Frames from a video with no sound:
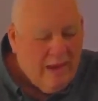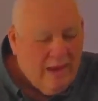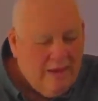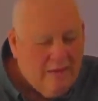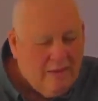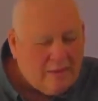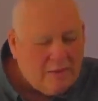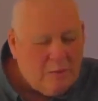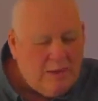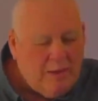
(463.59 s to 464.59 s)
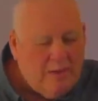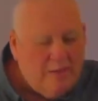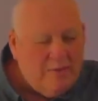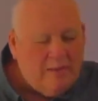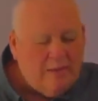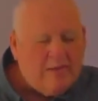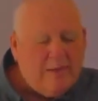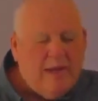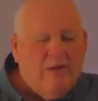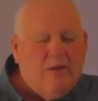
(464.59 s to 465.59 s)
know you're speaking to us.
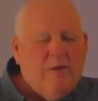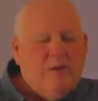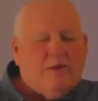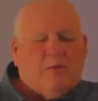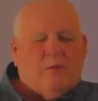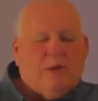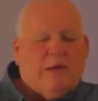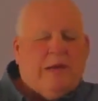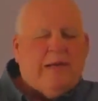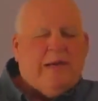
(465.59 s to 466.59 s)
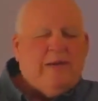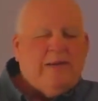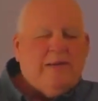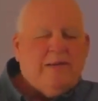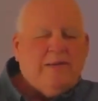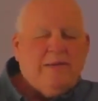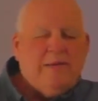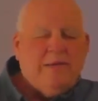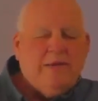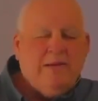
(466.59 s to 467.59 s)
I know you're working on us.
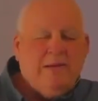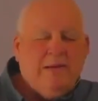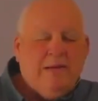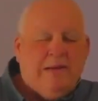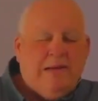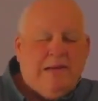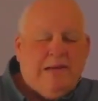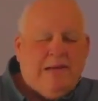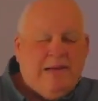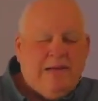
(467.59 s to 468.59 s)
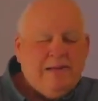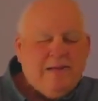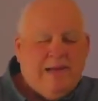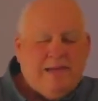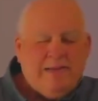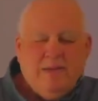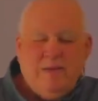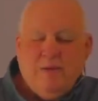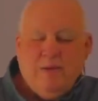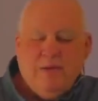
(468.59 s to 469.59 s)
And I just ask that
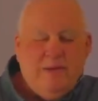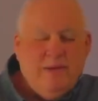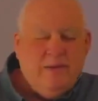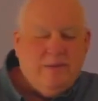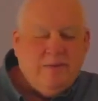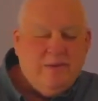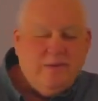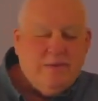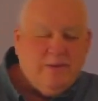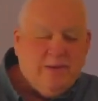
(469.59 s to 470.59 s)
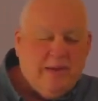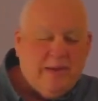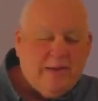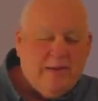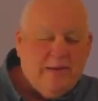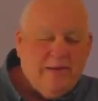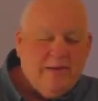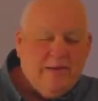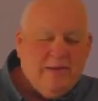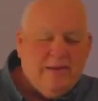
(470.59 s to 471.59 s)
you continue to do that.
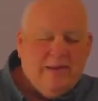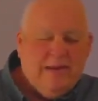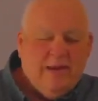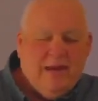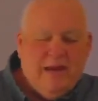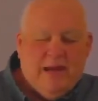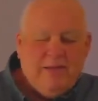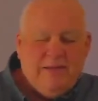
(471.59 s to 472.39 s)
I